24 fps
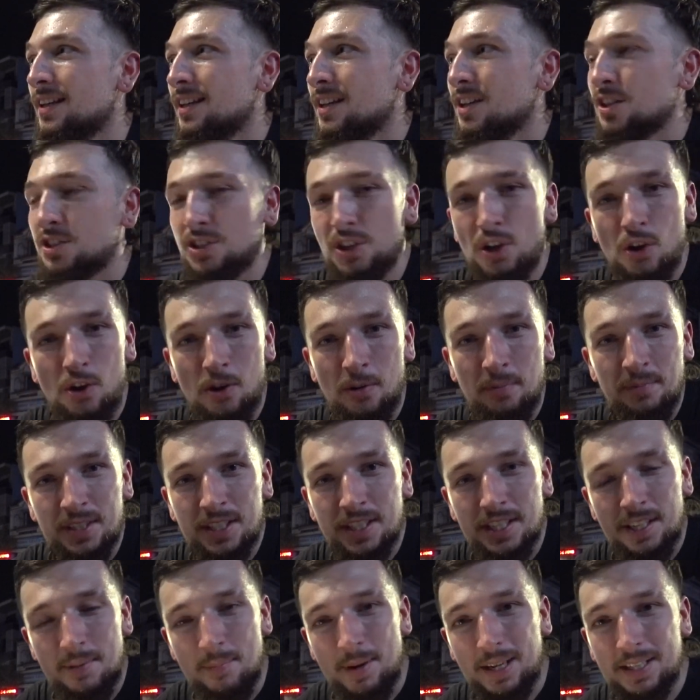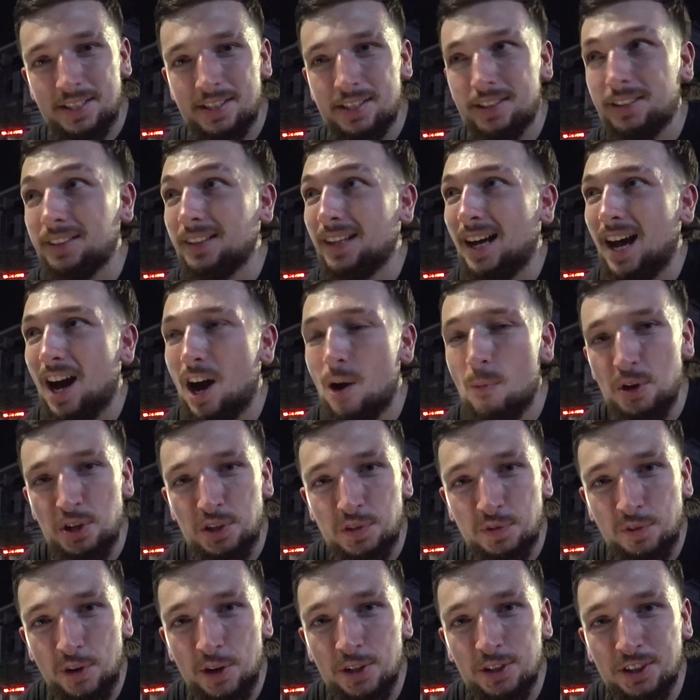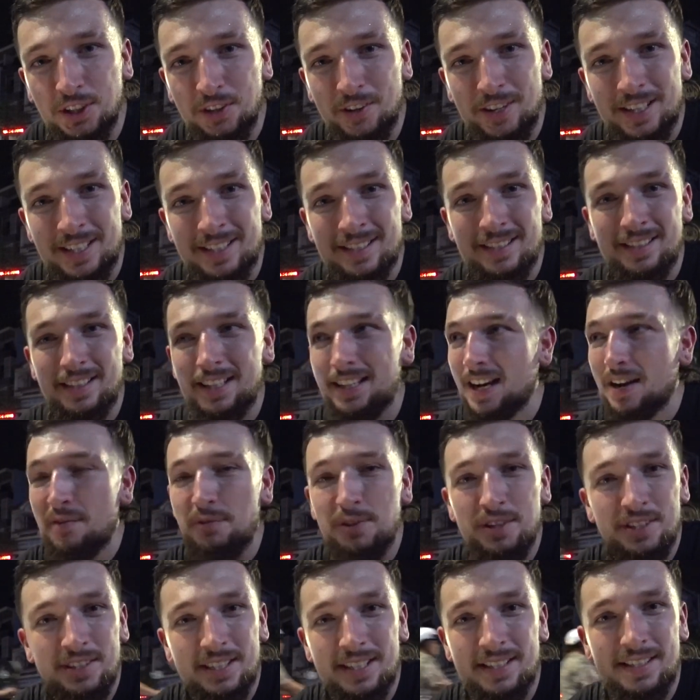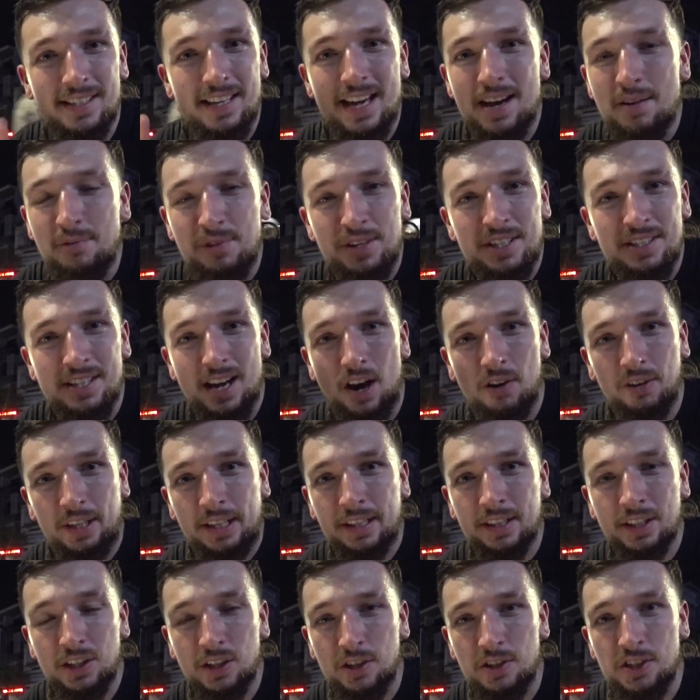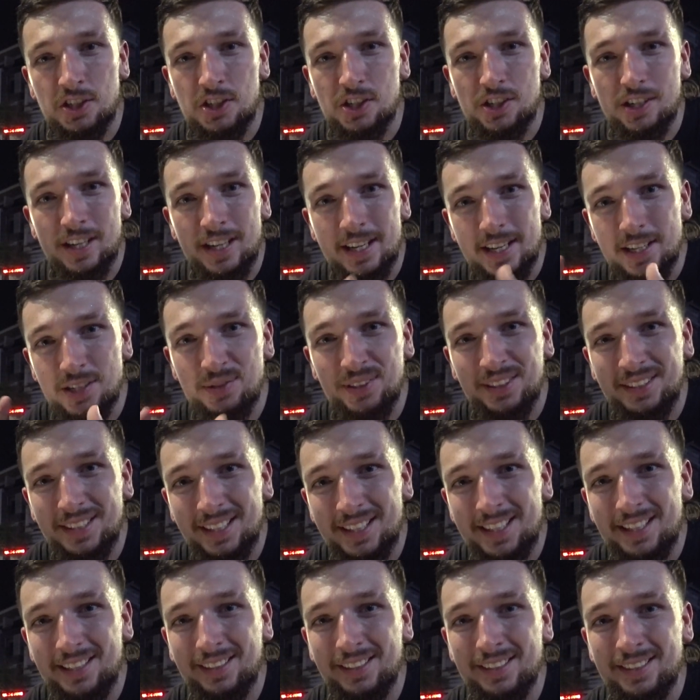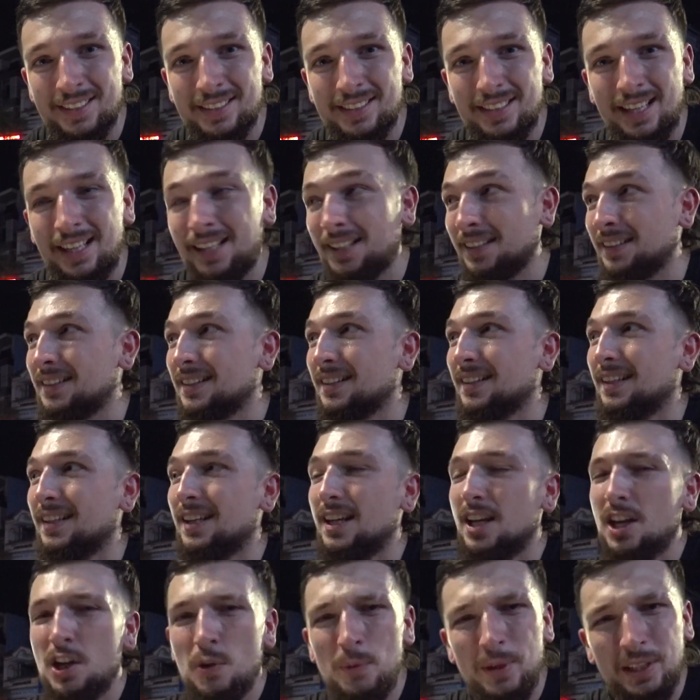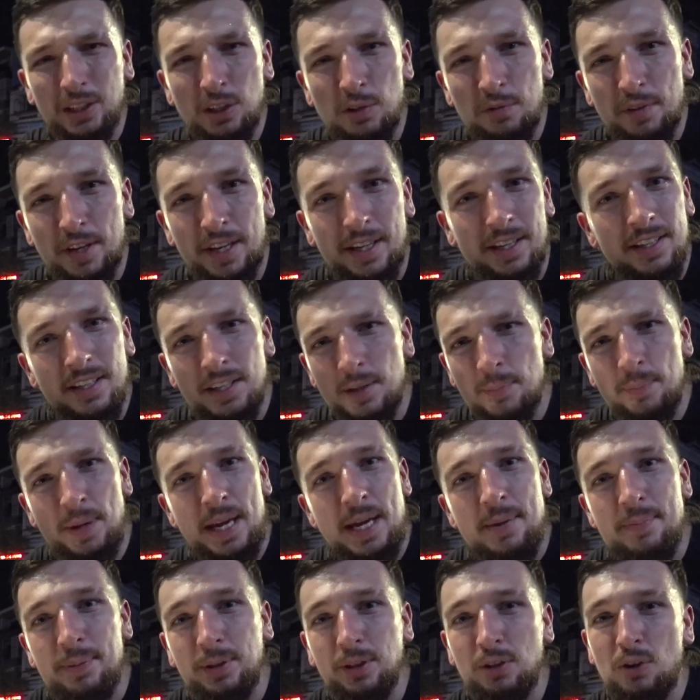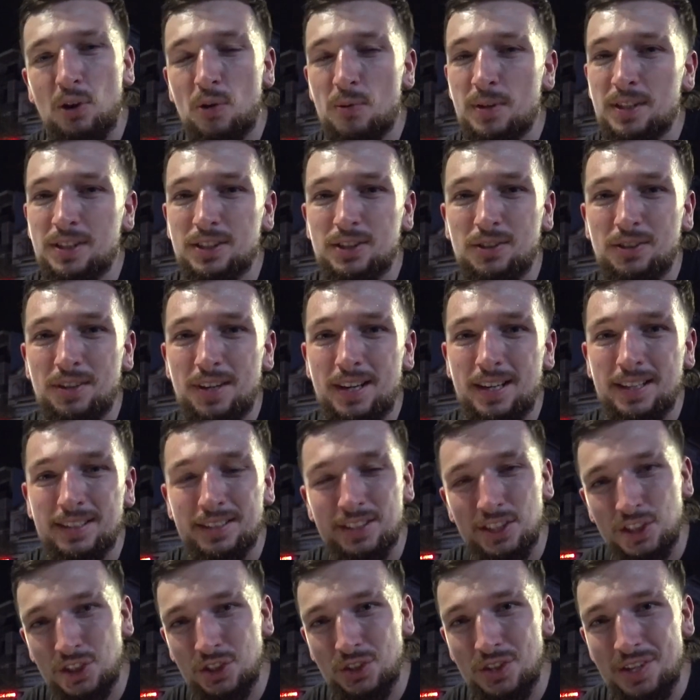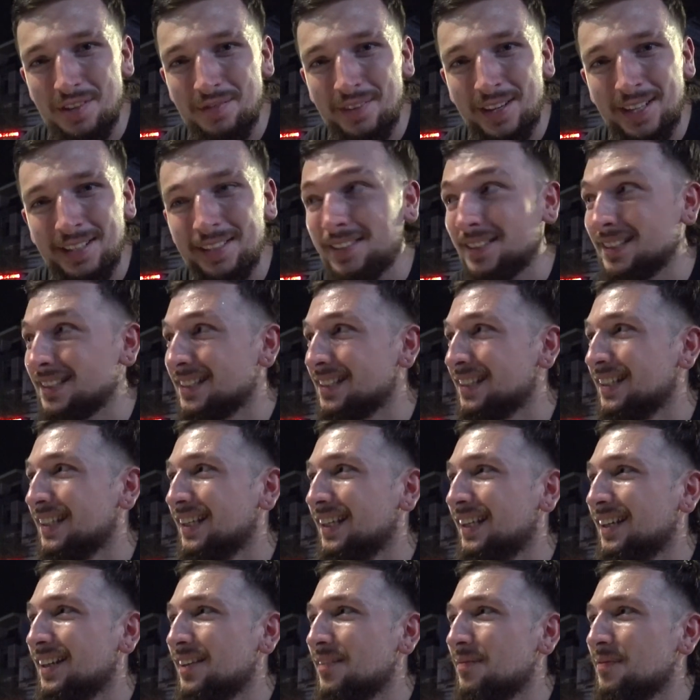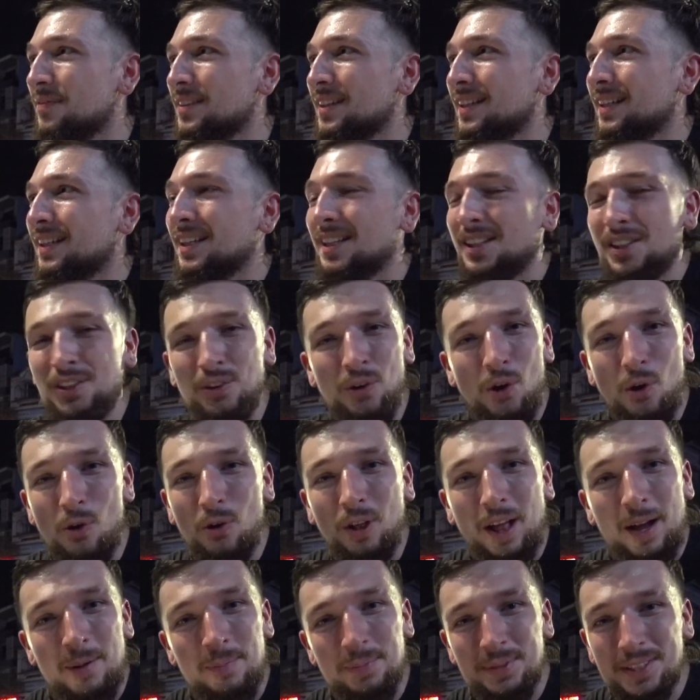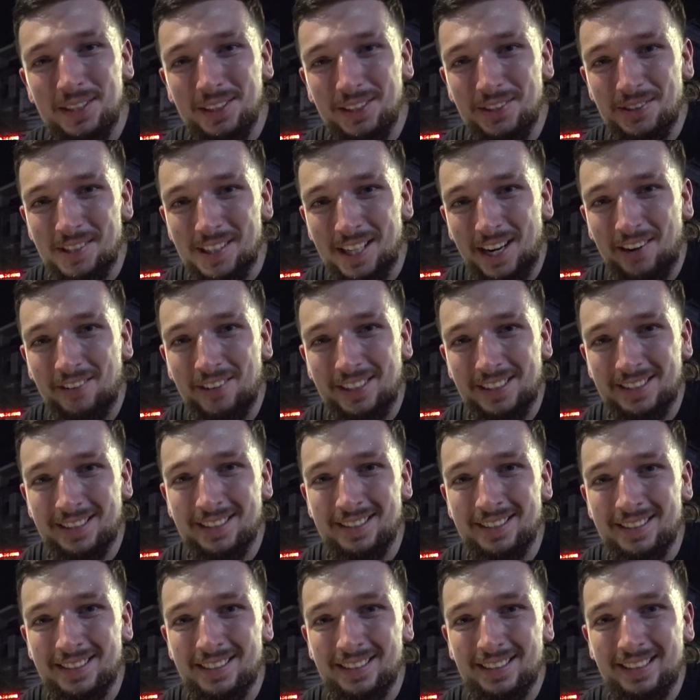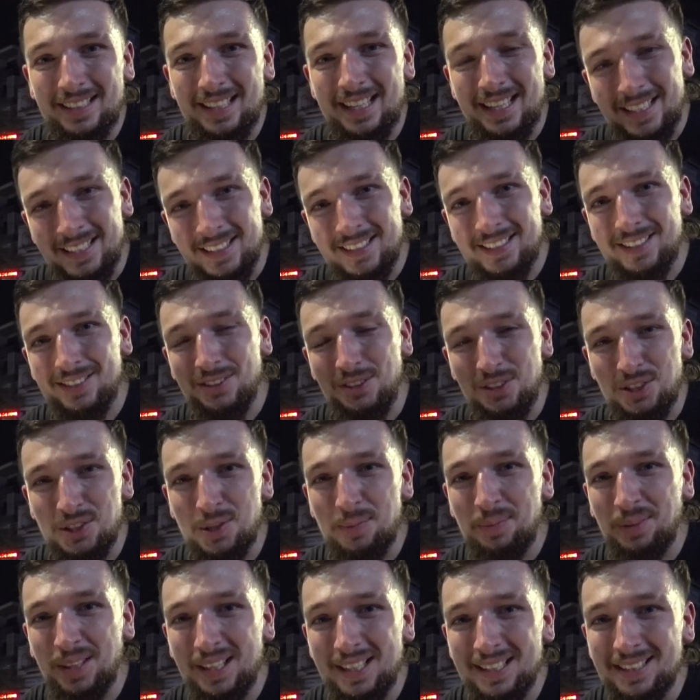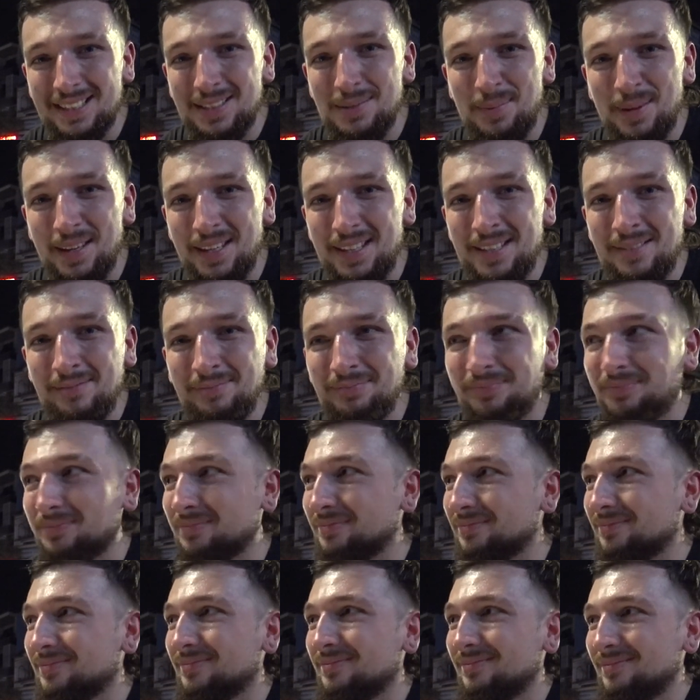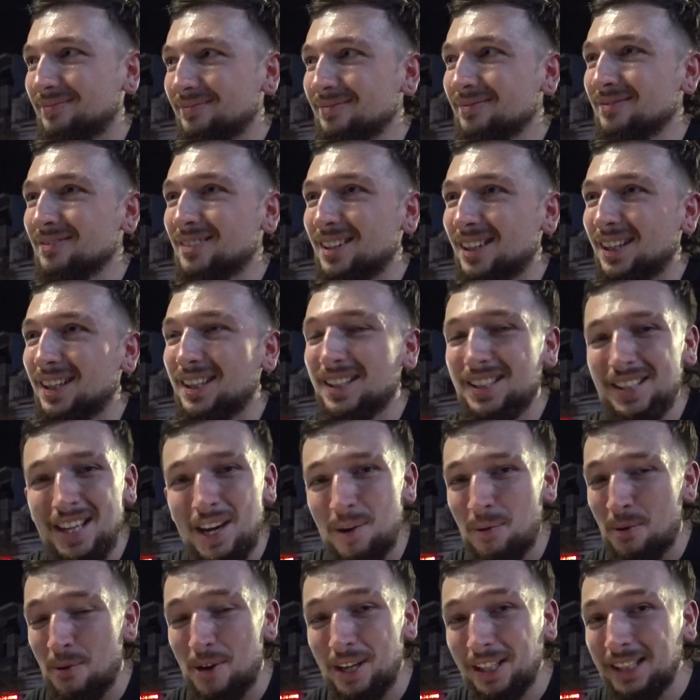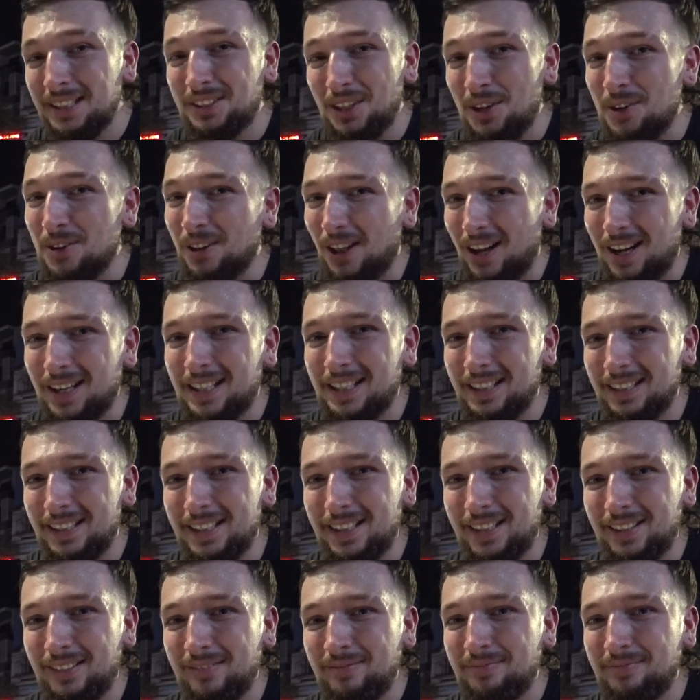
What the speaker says: So you can imagine how much food there is in every city, every town in the country. It is ridiculous and we love it. People are always so nice. The street vendors, they're all absolute characters. It is such a place to be. Yeah, we really do like it here.